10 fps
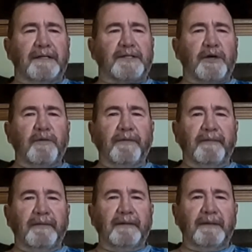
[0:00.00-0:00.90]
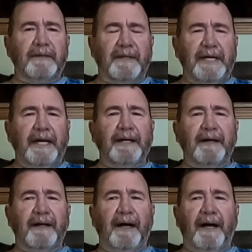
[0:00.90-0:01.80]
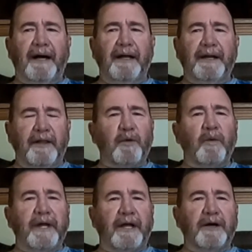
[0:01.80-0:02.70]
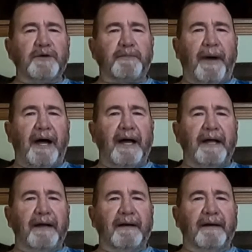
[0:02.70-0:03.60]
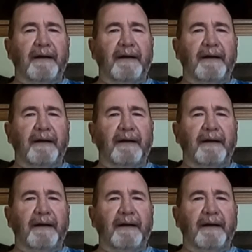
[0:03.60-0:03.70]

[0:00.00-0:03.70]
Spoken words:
So then another week goes by,